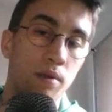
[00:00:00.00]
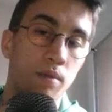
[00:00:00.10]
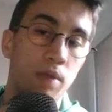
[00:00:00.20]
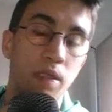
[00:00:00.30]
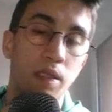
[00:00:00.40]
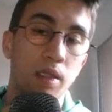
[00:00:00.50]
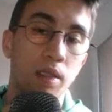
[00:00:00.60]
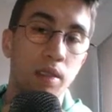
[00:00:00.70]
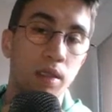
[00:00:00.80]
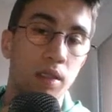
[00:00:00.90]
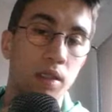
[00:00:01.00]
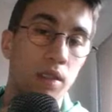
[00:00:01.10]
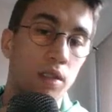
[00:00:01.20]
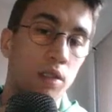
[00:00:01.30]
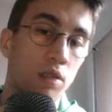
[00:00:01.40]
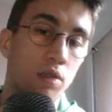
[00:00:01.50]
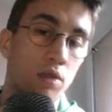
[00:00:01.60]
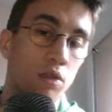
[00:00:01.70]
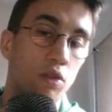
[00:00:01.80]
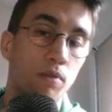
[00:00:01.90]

but it's so